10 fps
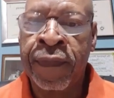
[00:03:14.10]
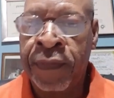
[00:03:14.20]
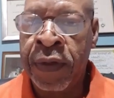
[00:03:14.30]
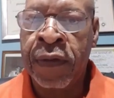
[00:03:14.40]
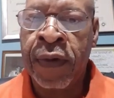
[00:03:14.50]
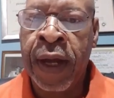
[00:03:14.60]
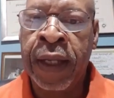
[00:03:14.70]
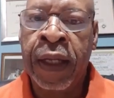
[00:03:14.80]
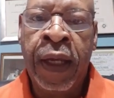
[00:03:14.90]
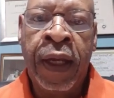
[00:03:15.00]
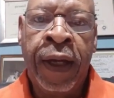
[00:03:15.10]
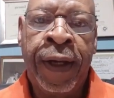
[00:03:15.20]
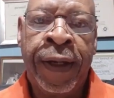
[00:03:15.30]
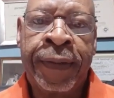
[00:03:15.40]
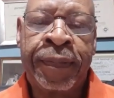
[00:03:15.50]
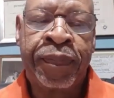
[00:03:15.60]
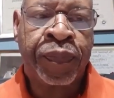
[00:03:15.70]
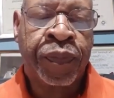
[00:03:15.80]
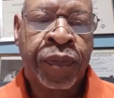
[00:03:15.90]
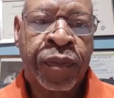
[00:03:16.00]
feel right.
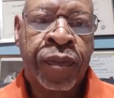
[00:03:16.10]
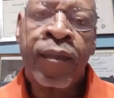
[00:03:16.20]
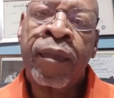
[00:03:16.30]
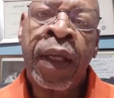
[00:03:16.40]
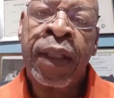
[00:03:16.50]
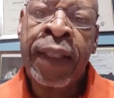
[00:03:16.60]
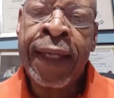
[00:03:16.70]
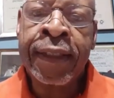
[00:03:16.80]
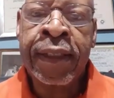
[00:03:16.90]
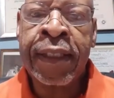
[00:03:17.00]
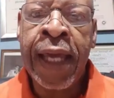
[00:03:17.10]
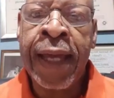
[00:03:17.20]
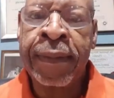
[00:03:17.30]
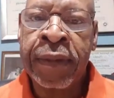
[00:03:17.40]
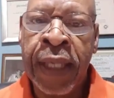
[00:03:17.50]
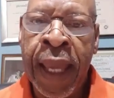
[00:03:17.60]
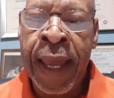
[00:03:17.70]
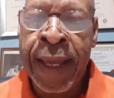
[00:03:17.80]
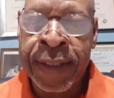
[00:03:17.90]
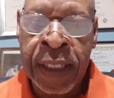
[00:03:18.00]
That's the time to
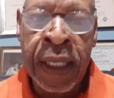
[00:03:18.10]
ask